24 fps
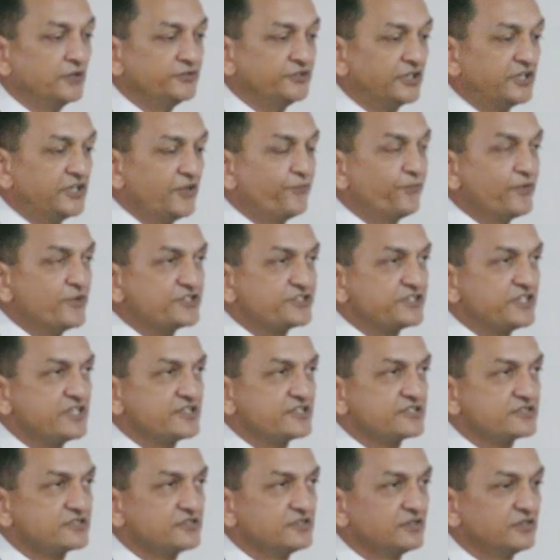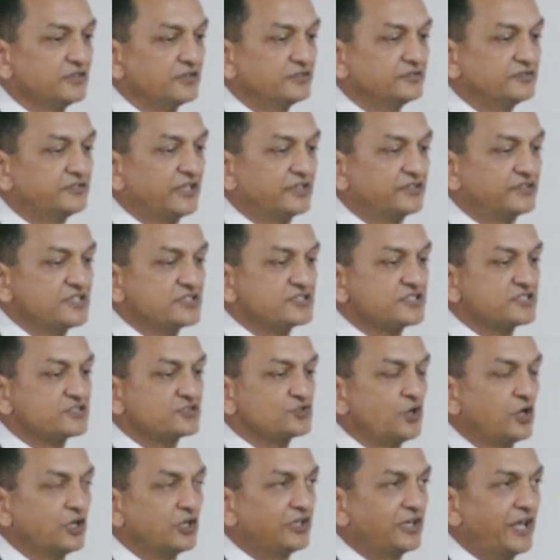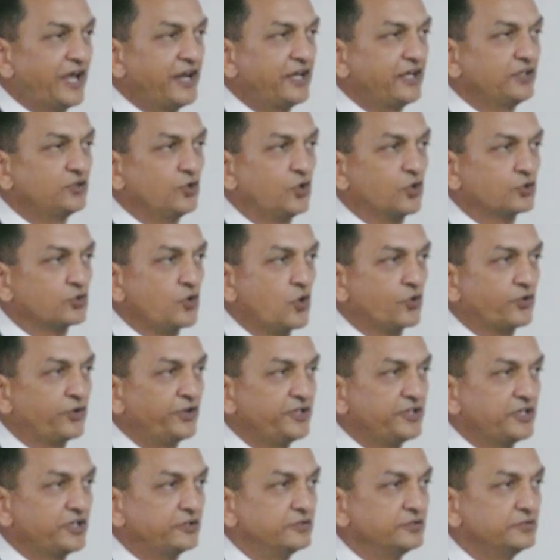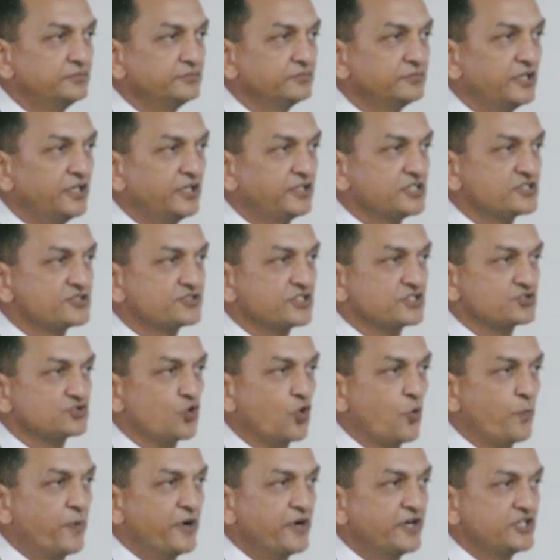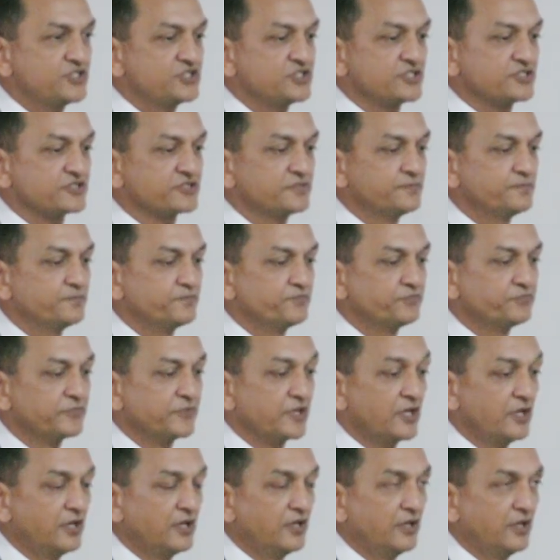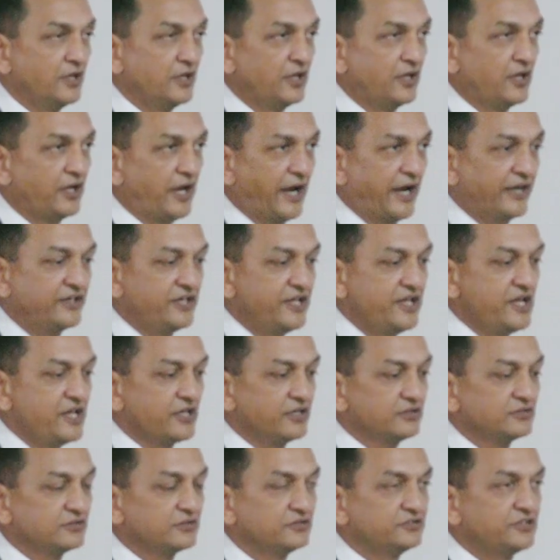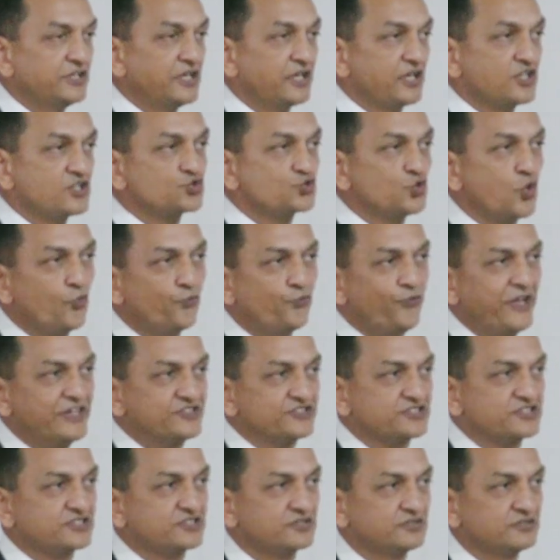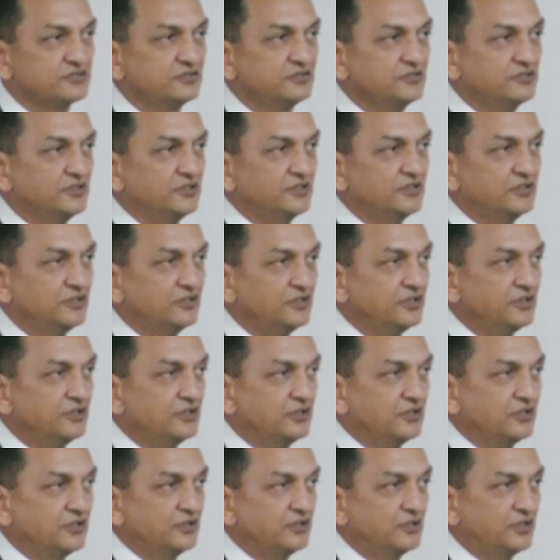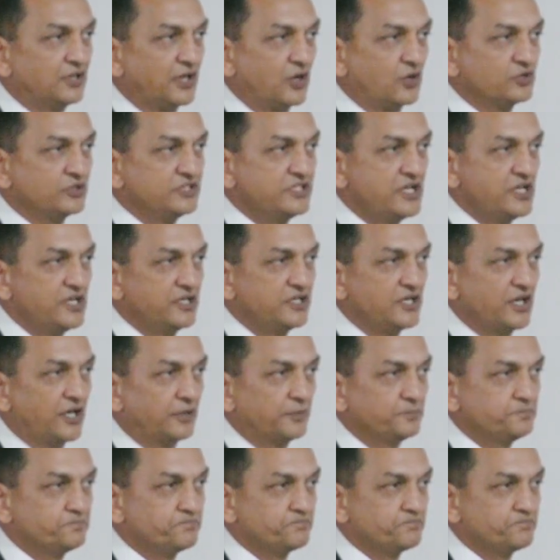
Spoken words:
The difference is that this is not lined or concreted. It is just open ditches. And here, there is no fence around the area.